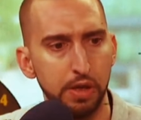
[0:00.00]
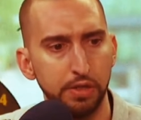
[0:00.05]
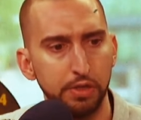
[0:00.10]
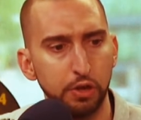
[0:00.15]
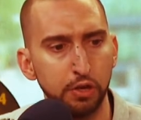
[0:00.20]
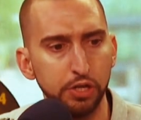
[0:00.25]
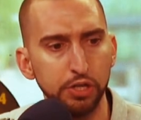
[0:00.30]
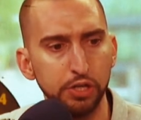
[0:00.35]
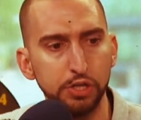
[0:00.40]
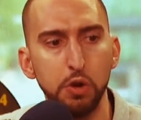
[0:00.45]

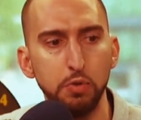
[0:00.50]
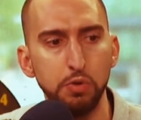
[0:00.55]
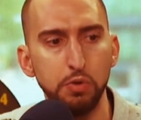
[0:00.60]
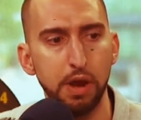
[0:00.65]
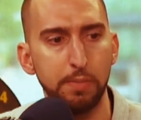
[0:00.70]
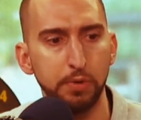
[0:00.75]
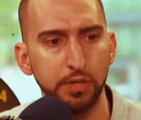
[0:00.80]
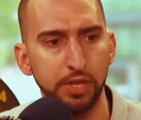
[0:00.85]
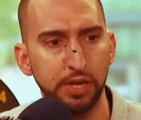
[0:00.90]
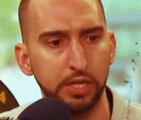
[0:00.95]
There is no
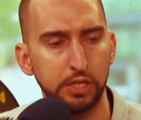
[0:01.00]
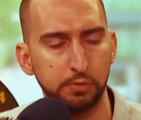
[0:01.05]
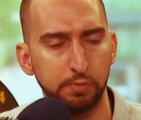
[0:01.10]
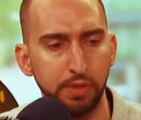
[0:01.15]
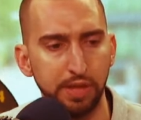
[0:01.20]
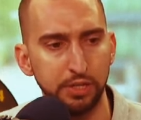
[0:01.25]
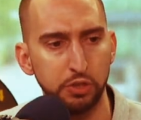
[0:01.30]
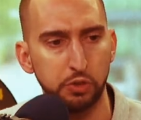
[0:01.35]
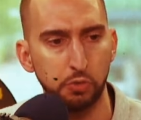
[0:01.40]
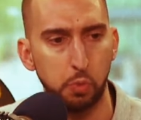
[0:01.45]
number that
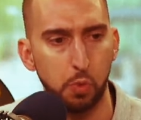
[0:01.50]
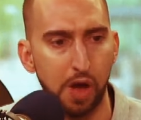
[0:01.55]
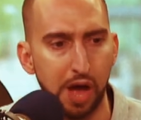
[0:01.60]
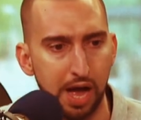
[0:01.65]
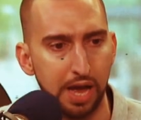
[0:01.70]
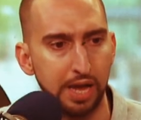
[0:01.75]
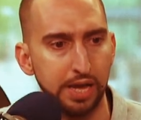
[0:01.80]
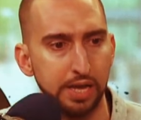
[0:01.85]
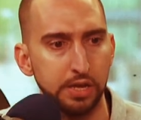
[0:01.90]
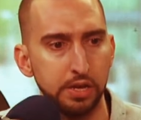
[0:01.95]
explains
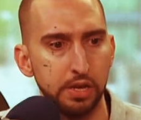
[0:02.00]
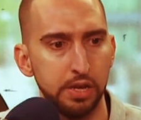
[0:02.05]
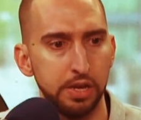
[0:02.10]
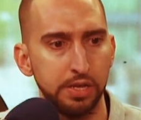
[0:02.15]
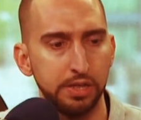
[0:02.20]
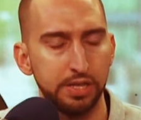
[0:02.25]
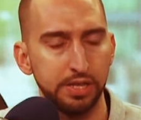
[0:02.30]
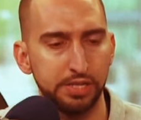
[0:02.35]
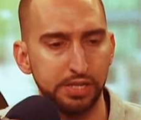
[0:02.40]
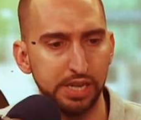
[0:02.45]
why
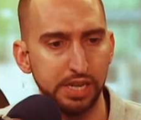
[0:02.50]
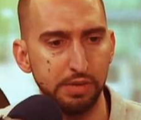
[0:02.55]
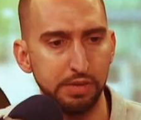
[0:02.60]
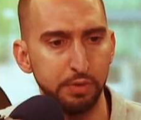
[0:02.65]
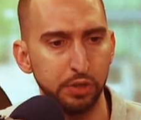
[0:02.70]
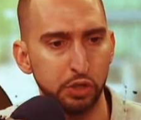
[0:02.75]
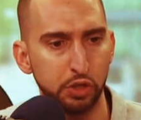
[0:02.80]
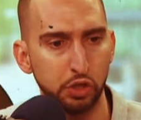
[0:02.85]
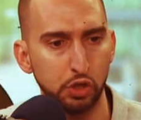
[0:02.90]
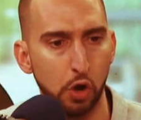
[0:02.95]
the
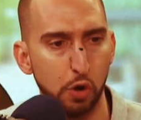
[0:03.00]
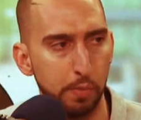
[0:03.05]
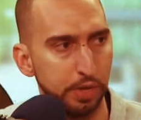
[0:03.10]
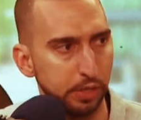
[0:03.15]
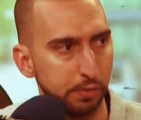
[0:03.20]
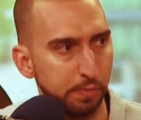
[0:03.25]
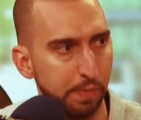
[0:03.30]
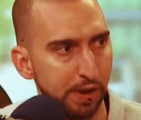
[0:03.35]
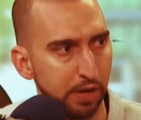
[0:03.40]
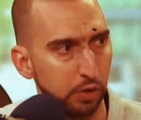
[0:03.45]
team is so
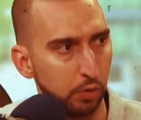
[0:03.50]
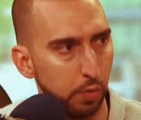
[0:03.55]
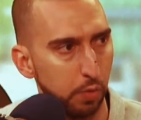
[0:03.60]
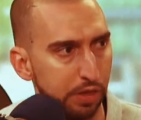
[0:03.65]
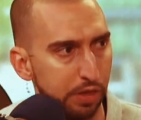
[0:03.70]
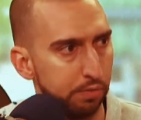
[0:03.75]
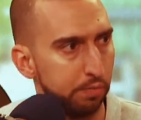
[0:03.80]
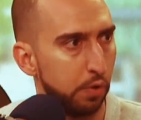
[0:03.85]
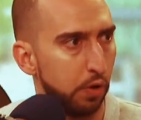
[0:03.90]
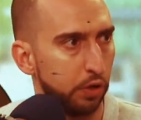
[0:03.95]
much better
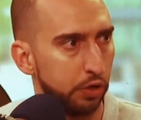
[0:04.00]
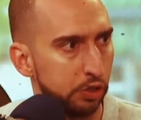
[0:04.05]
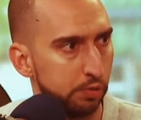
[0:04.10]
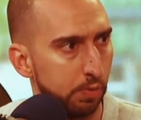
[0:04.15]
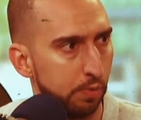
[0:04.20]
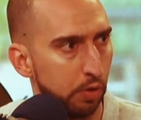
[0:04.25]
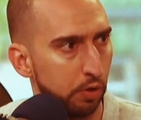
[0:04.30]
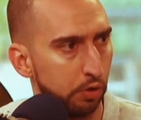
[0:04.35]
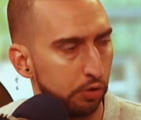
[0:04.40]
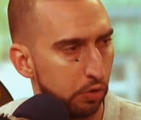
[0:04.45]
with Marcus
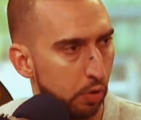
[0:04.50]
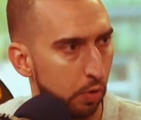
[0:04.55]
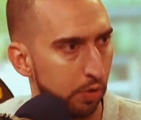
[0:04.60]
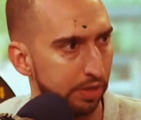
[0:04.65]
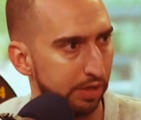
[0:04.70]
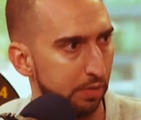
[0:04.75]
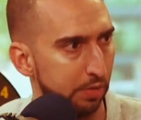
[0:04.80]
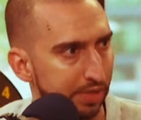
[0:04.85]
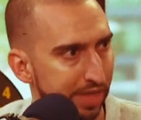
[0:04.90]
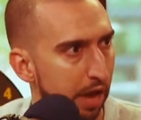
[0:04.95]
Smart on the
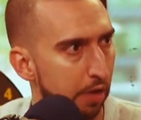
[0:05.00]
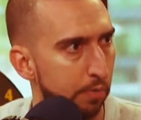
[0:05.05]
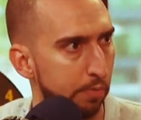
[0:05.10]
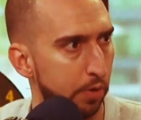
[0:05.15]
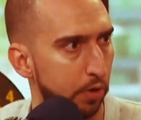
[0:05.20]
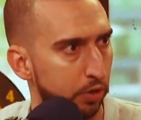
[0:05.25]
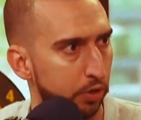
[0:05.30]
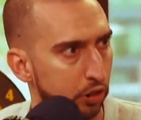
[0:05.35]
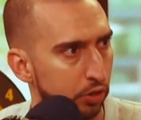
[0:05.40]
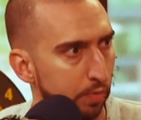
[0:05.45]
court than without
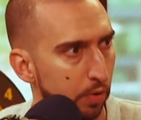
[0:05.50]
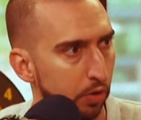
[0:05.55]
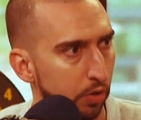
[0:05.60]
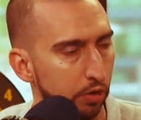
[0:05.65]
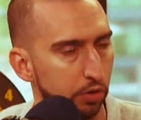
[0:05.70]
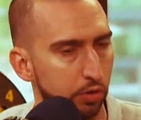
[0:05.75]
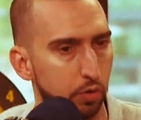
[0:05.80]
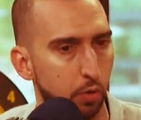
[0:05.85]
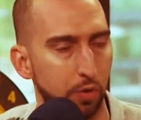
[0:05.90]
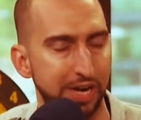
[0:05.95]
Marcus Smart
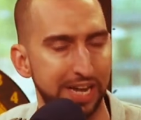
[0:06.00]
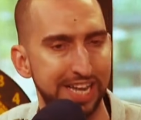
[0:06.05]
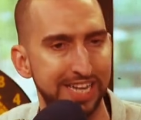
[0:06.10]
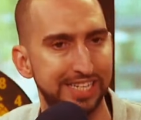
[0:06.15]
on the court.